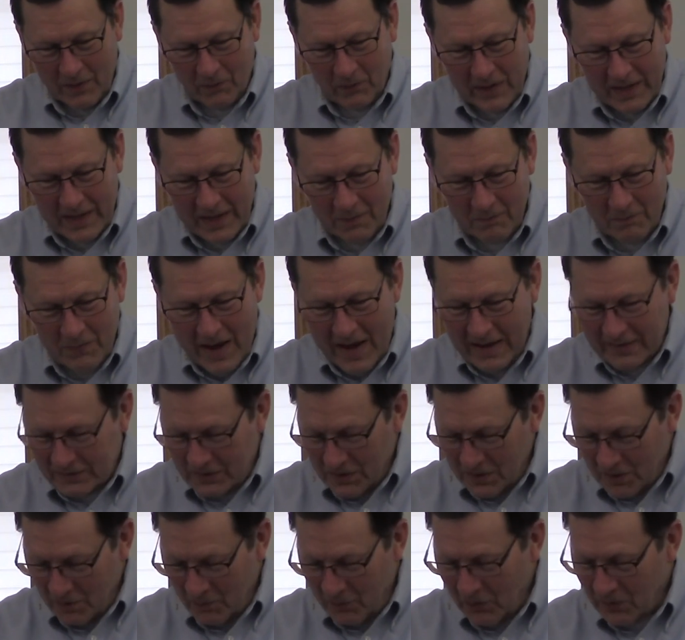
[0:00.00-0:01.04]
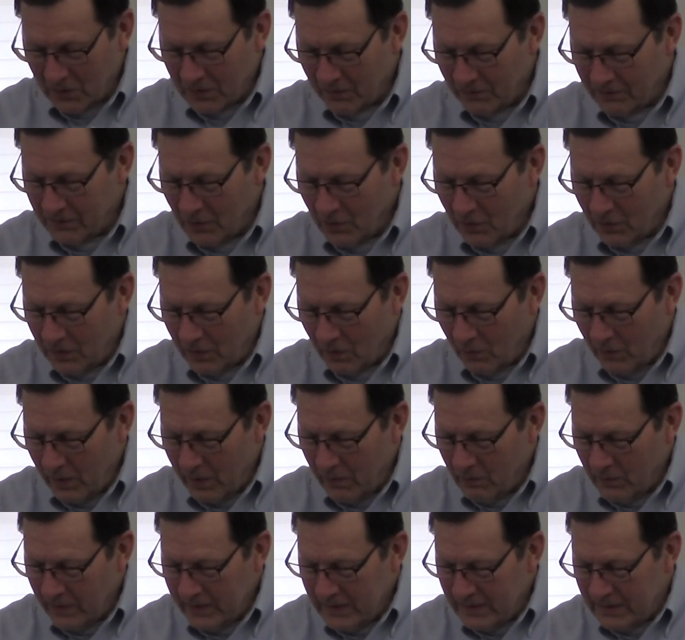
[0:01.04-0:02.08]
we get back to the book of Luke and we
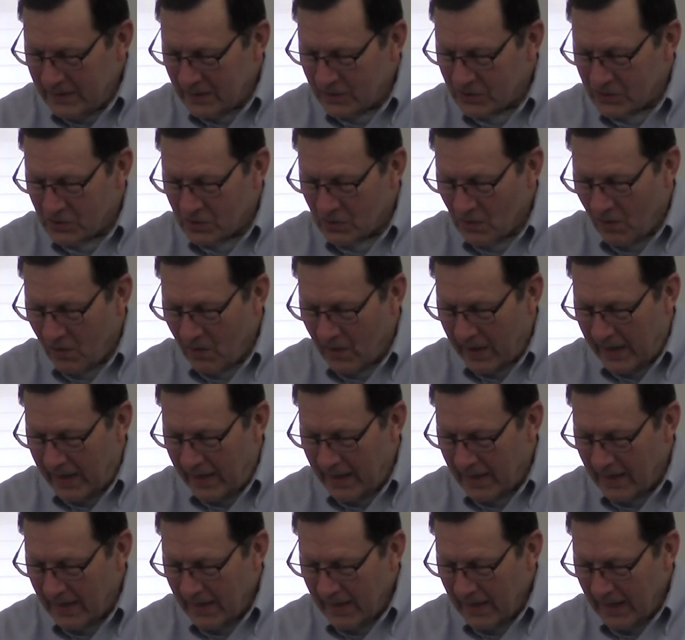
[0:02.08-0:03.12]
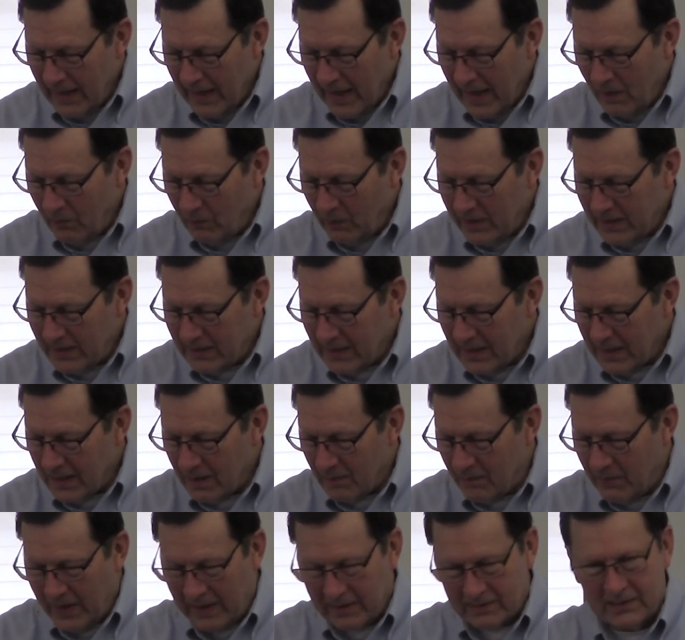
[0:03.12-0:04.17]
read this story and we think
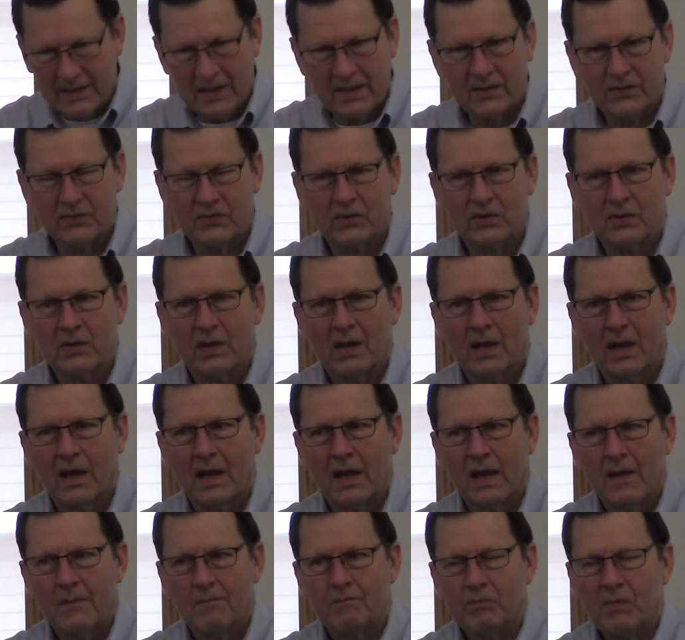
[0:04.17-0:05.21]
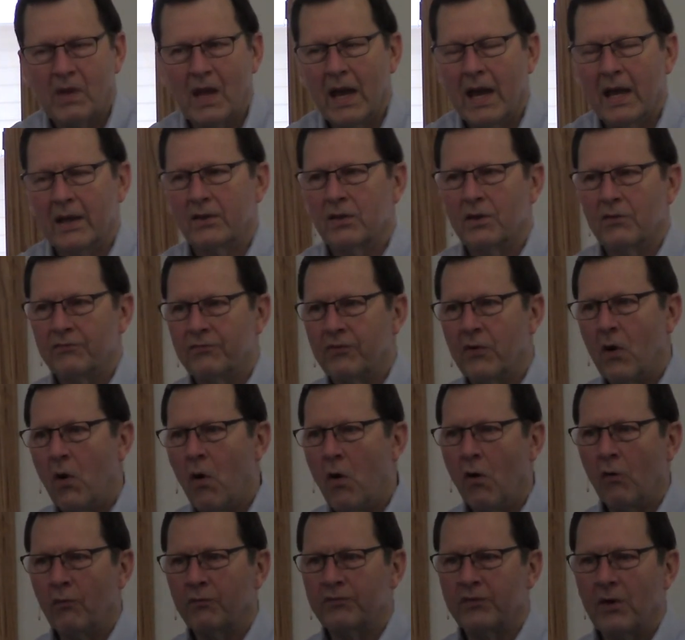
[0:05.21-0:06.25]
about this. And the f-
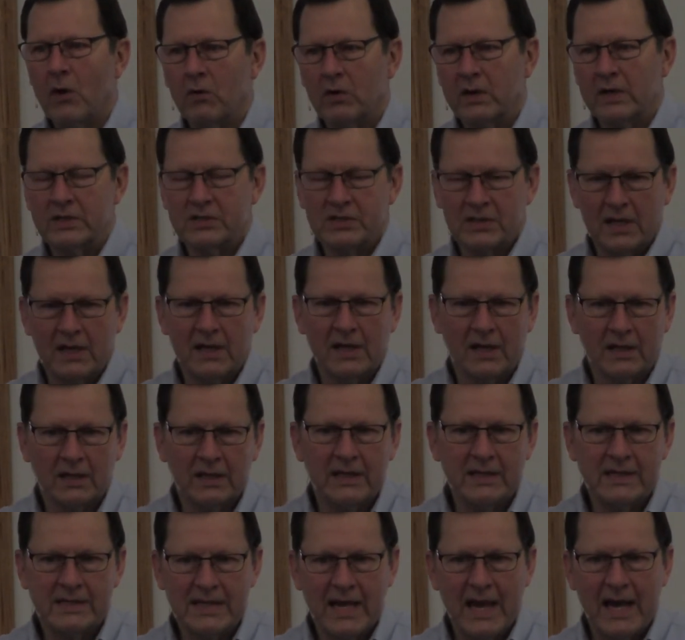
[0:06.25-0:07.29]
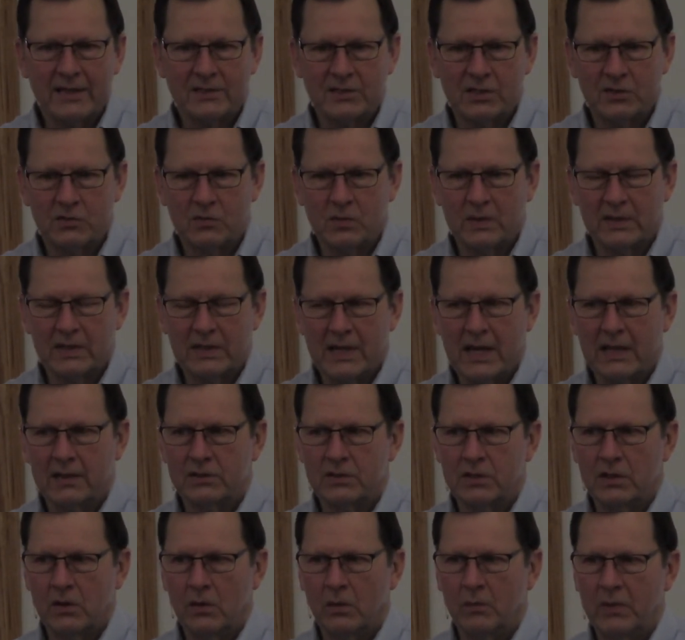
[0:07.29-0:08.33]
whole focus, and Ecclesiastes was that
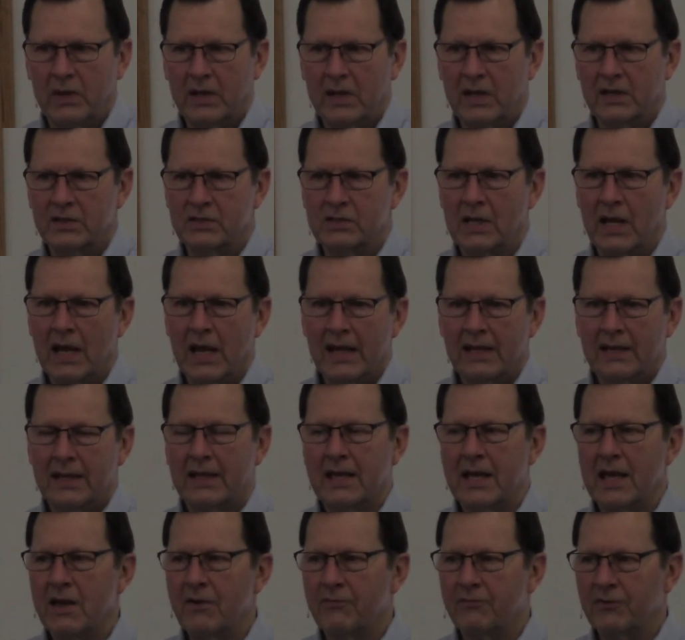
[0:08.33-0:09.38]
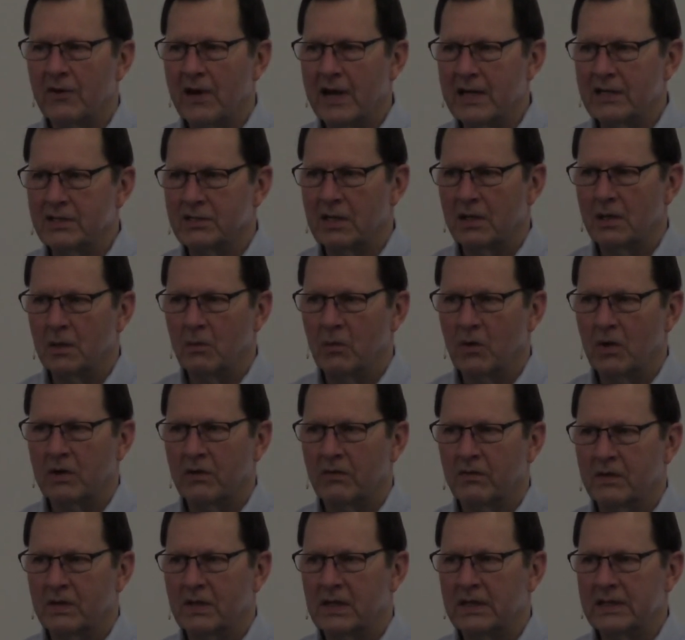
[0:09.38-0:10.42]
too, because the key phrase in the book
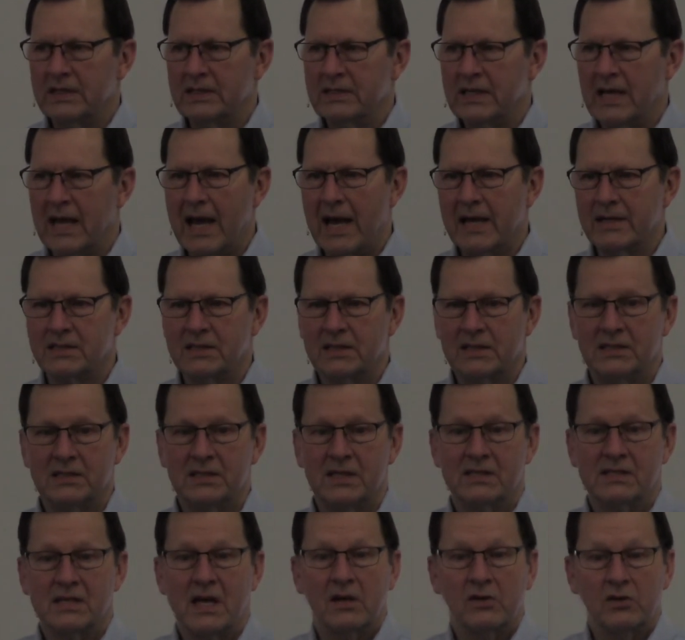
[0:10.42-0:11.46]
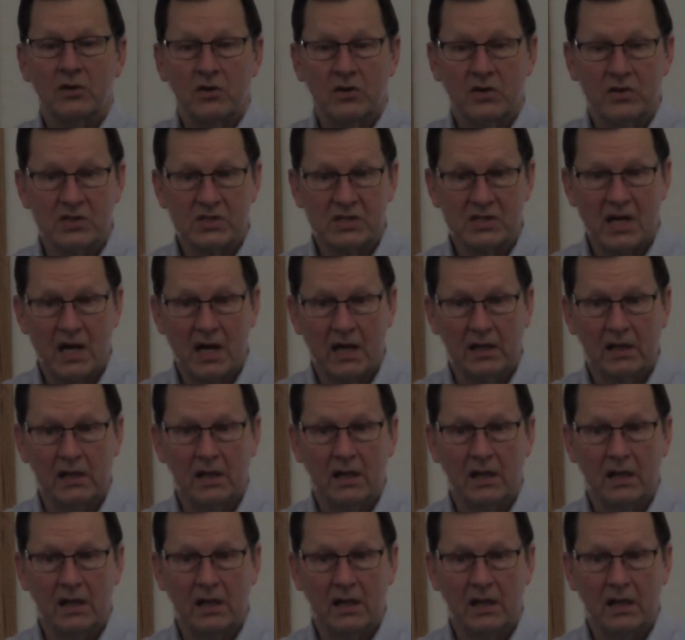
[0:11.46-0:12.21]
of Ecclesiastes is under the sun.